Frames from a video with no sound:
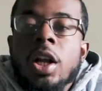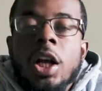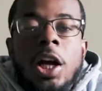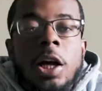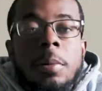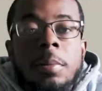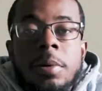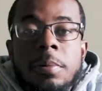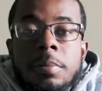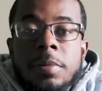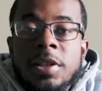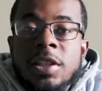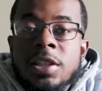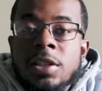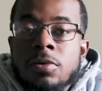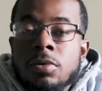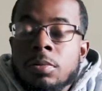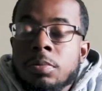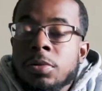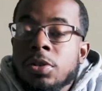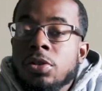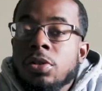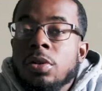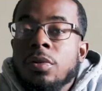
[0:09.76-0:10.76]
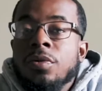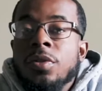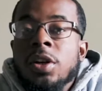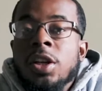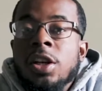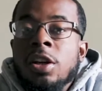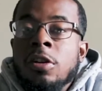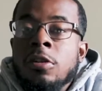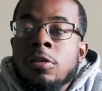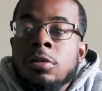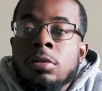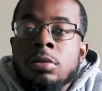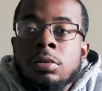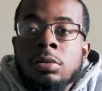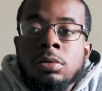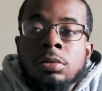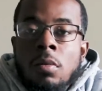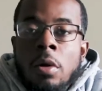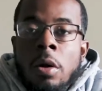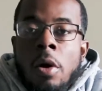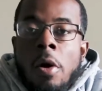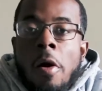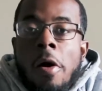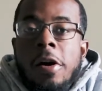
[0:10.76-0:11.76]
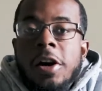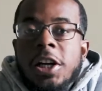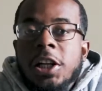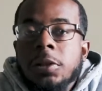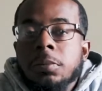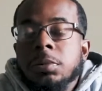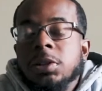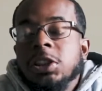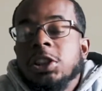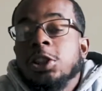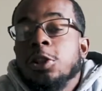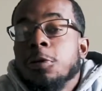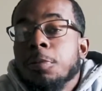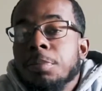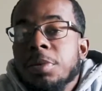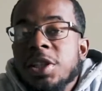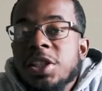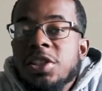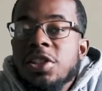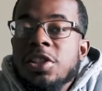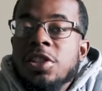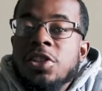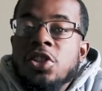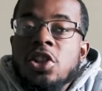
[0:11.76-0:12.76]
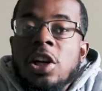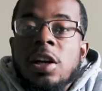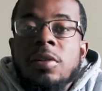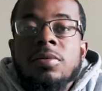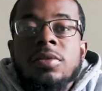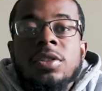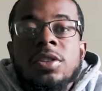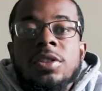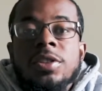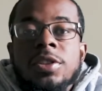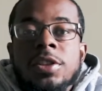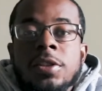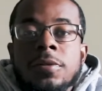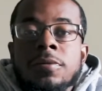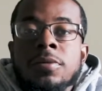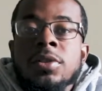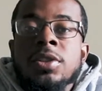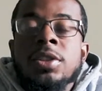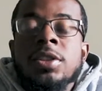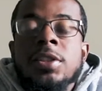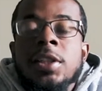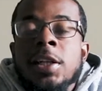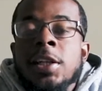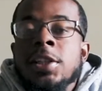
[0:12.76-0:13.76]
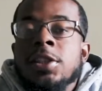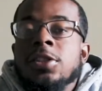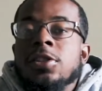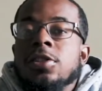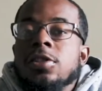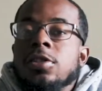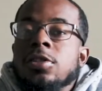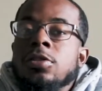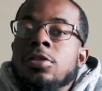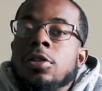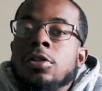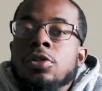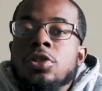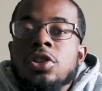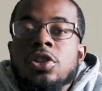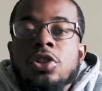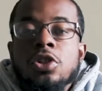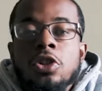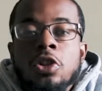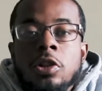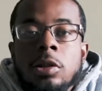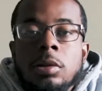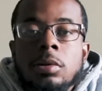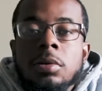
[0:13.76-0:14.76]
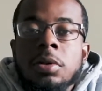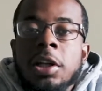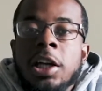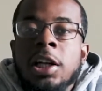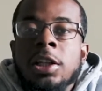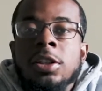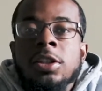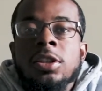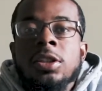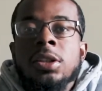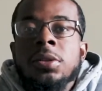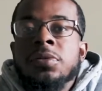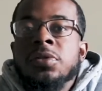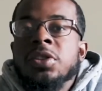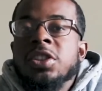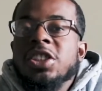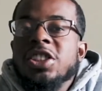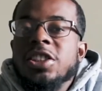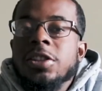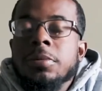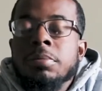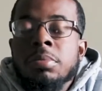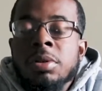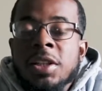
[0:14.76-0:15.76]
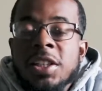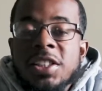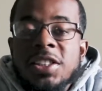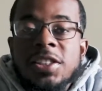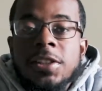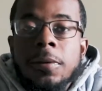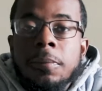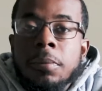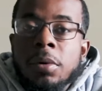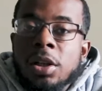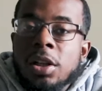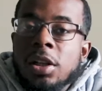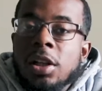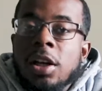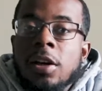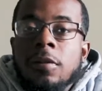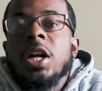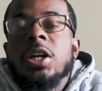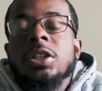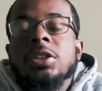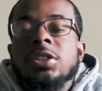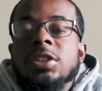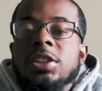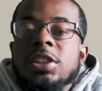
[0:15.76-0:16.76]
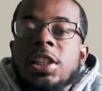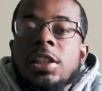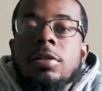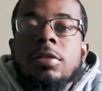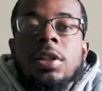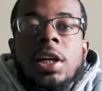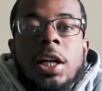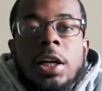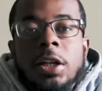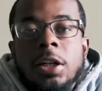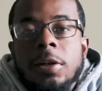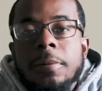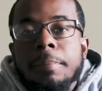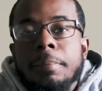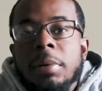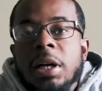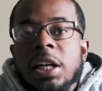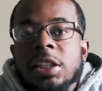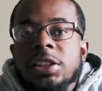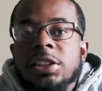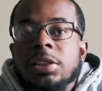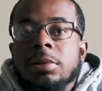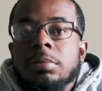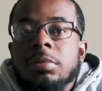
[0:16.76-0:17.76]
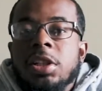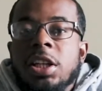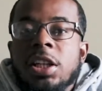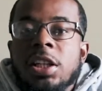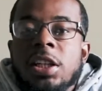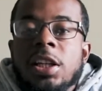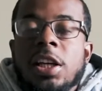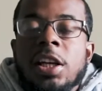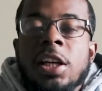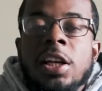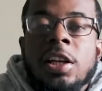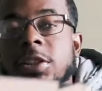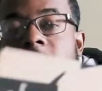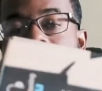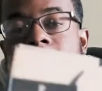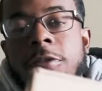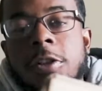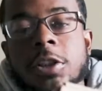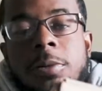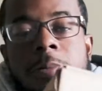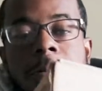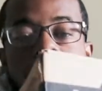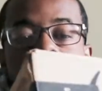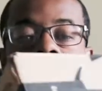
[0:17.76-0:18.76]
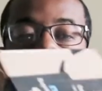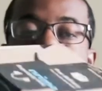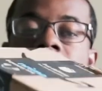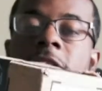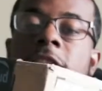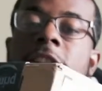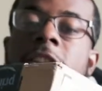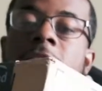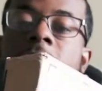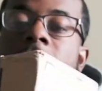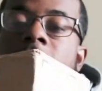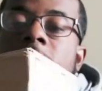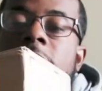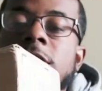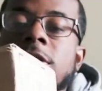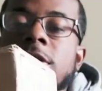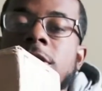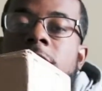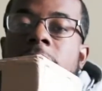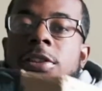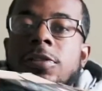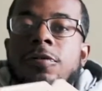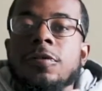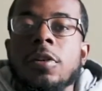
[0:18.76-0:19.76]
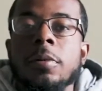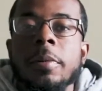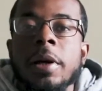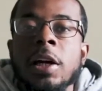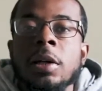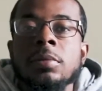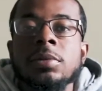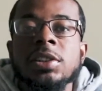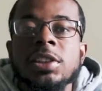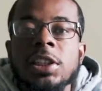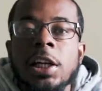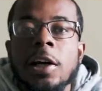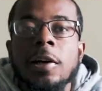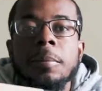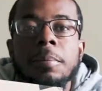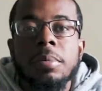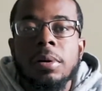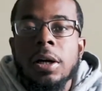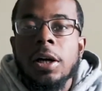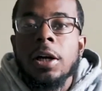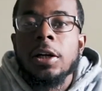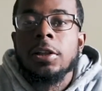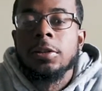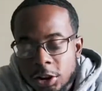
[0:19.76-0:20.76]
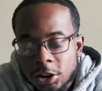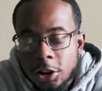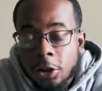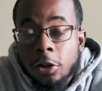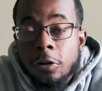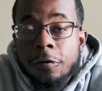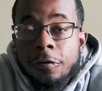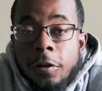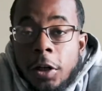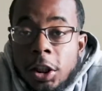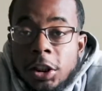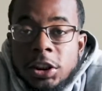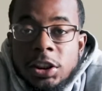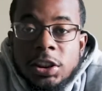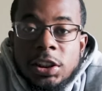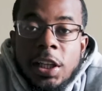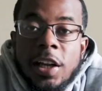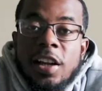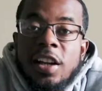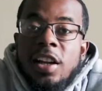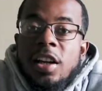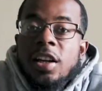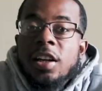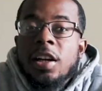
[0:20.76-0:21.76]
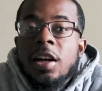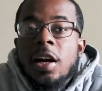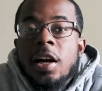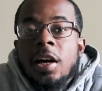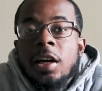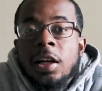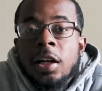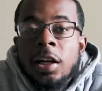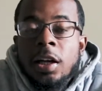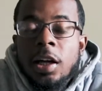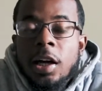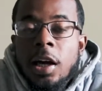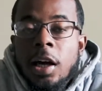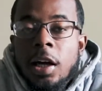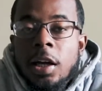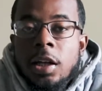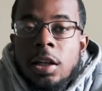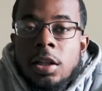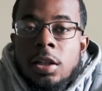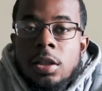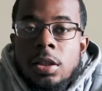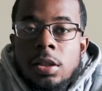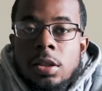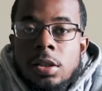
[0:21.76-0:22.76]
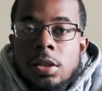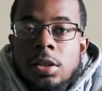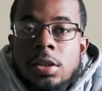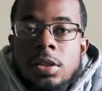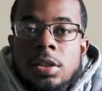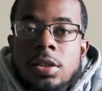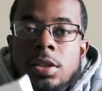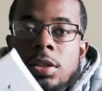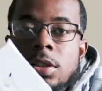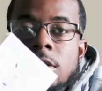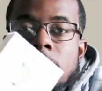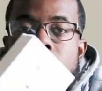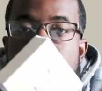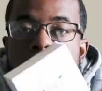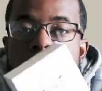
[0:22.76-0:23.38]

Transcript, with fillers: I've been busy with music videos. I've been so busy traveling to different states, you know, just doing what I love and it's a blessing man. Like from today we got an unboxing man and the first package is from Amazon Prime. So the first thing I got is